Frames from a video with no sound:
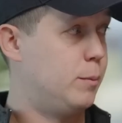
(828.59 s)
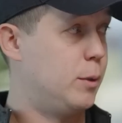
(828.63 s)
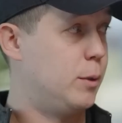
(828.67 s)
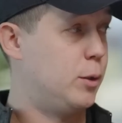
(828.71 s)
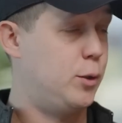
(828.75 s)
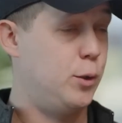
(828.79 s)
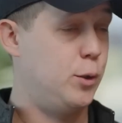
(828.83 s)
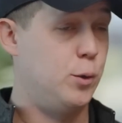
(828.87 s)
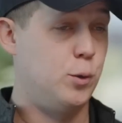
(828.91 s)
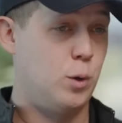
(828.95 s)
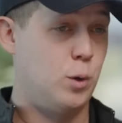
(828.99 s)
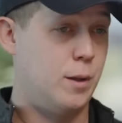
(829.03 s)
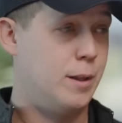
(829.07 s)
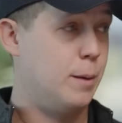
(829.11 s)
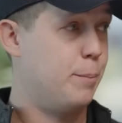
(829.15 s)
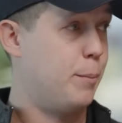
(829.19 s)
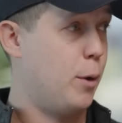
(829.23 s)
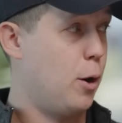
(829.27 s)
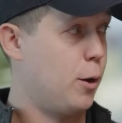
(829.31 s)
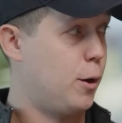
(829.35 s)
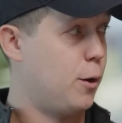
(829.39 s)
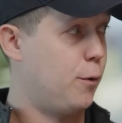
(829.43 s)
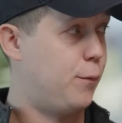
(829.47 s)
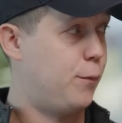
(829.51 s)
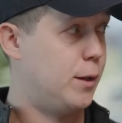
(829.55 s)
bit too. So I think
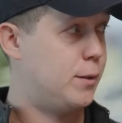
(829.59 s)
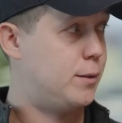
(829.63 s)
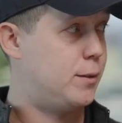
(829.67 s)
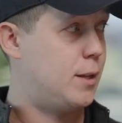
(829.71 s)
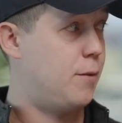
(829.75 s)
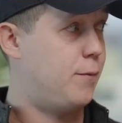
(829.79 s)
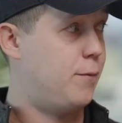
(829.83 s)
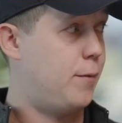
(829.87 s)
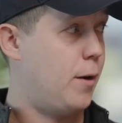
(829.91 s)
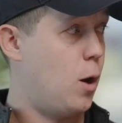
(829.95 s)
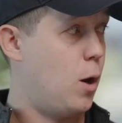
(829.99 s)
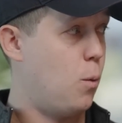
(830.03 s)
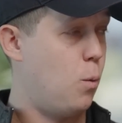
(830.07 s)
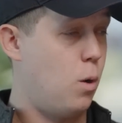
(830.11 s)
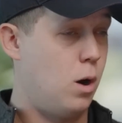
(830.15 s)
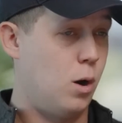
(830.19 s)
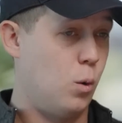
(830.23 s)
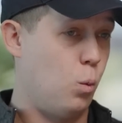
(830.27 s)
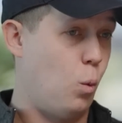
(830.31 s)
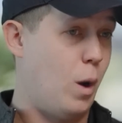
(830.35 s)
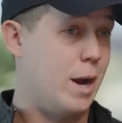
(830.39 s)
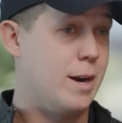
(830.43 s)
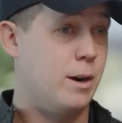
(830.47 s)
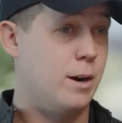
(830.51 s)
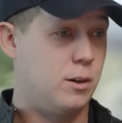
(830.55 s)
Barker fits that very well.
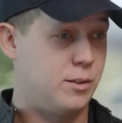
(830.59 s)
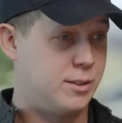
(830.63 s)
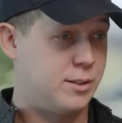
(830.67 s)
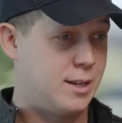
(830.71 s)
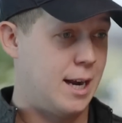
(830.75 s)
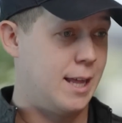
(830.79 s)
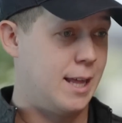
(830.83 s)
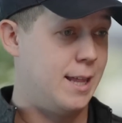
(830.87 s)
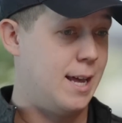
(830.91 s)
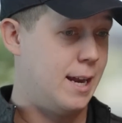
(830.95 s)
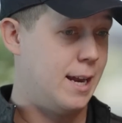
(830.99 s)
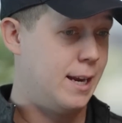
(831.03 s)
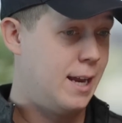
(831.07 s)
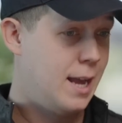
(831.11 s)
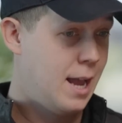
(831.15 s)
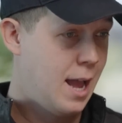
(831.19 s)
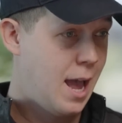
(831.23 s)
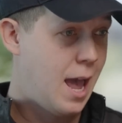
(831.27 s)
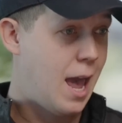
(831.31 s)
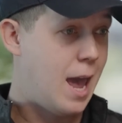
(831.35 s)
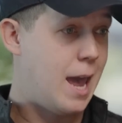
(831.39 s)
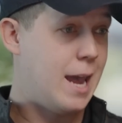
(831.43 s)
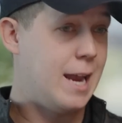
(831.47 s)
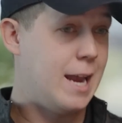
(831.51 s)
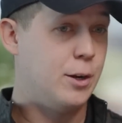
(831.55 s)
And Whitehart's kind of that
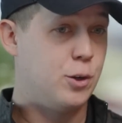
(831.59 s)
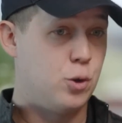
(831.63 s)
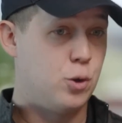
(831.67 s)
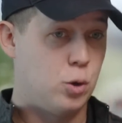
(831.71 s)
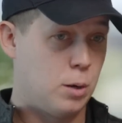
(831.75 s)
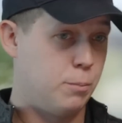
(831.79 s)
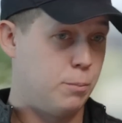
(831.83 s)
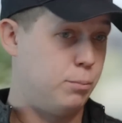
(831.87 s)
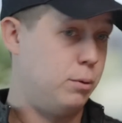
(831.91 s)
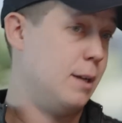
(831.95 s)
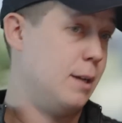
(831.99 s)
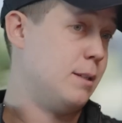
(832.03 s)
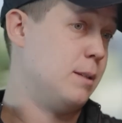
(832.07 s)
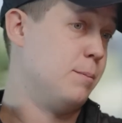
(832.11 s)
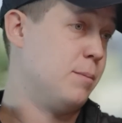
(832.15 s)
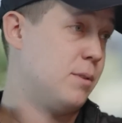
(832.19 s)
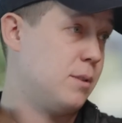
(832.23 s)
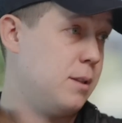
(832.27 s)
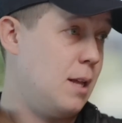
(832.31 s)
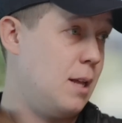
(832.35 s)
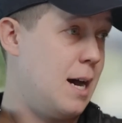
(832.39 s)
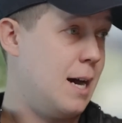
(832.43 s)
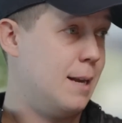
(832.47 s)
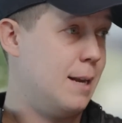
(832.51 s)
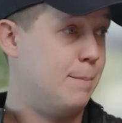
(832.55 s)
H who can play some
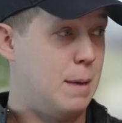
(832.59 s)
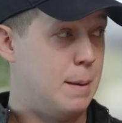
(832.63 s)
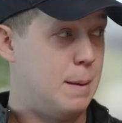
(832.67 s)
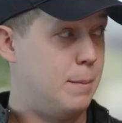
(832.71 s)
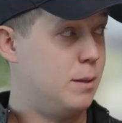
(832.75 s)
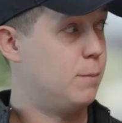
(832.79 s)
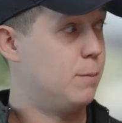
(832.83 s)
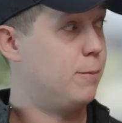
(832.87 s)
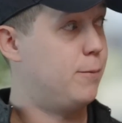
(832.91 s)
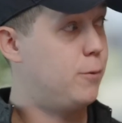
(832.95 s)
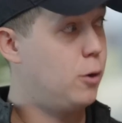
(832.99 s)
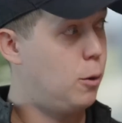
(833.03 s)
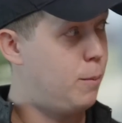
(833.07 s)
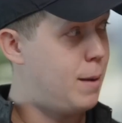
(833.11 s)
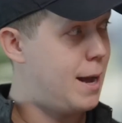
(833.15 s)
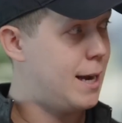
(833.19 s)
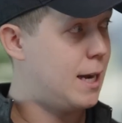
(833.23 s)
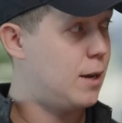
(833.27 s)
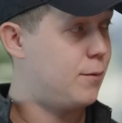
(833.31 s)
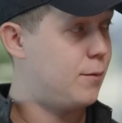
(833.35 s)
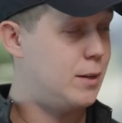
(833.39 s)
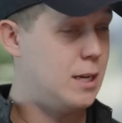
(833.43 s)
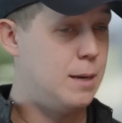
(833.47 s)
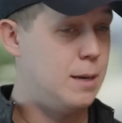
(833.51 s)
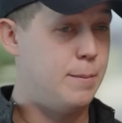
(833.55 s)
slot, maybe some
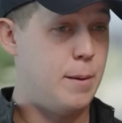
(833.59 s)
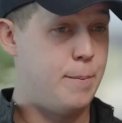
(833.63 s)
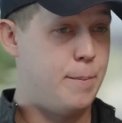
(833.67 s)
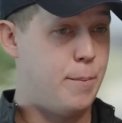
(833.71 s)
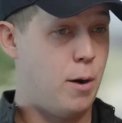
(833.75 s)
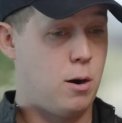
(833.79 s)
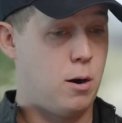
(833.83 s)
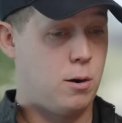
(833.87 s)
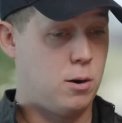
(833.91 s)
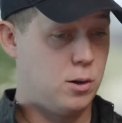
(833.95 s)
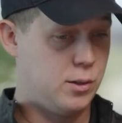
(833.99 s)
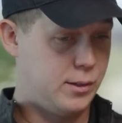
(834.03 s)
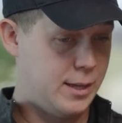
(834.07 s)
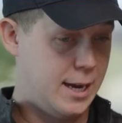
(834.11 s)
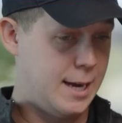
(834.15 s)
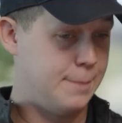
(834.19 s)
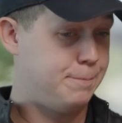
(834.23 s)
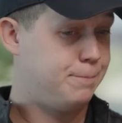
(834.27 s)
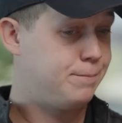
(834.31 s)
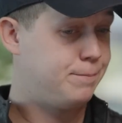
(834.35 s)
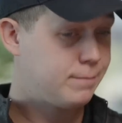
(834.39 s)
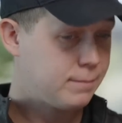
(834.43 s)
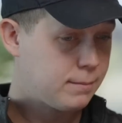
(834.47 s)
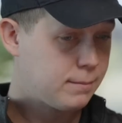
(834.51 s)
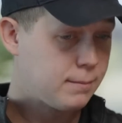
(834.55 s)
fullback if need be. Barker's
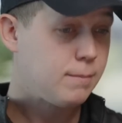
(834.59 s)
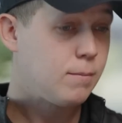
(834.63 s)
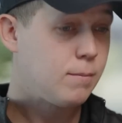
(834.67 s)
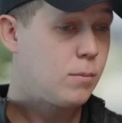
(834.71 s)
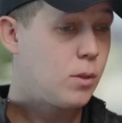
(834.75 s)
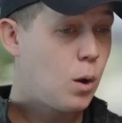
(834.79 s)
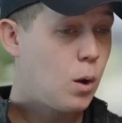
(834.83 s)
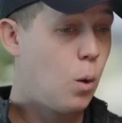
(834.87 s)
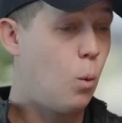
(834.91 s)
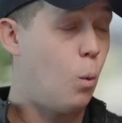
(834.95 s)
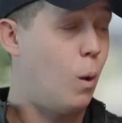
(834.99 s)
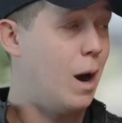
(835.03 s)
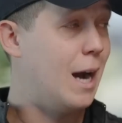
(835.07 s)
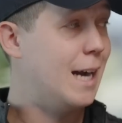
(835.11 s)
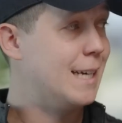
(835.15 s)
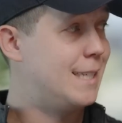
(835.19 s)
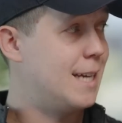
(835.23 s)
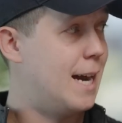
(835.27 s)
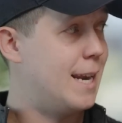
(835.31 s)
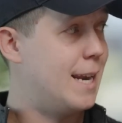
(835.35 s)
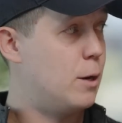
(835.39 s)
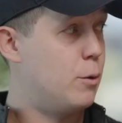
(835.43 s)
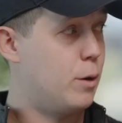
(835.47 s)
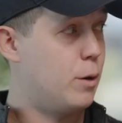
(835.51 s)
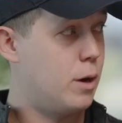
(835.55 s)
that Y
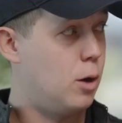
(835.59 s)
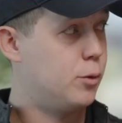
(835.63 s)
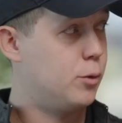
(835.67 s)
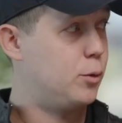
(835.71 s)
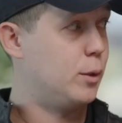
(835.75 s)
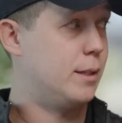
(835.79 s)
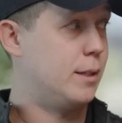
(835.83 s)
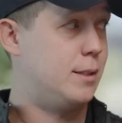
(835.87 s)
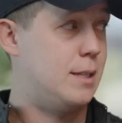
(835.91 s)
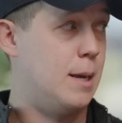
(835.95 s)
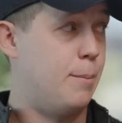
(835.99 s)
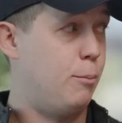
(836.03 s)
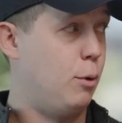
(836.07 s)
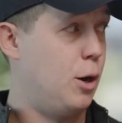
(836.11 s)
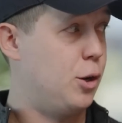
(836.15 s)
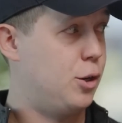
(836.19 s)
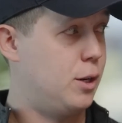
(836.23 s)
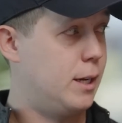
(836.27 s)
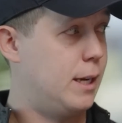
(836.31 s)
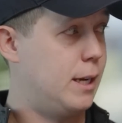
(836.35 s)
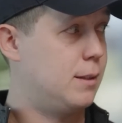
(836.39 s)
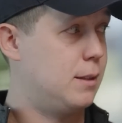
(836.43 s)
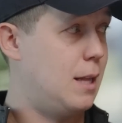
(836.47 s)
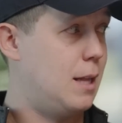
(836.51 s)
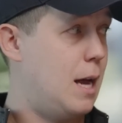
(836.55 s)
tight end who can also get
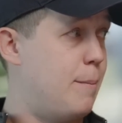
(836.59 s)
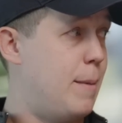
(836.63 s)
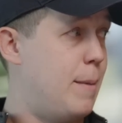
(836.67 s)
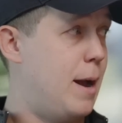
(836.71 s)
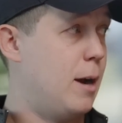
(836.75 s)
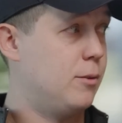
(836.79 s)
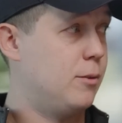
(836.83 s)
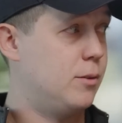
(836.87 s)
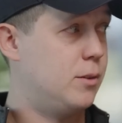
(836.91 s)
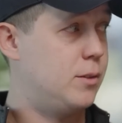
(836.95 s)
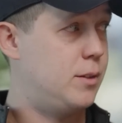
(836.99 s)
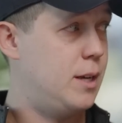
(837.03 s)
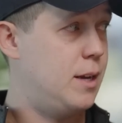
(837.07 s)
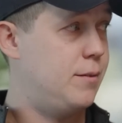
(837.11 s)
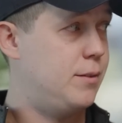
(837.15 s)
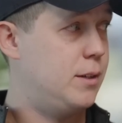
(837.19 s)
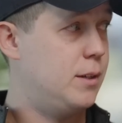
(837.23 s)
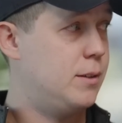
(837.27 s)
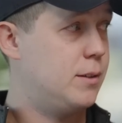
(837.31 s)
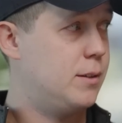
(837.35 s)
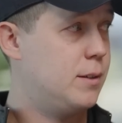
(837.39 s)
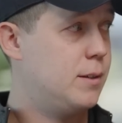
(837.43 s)
separation against linebackers and safeties.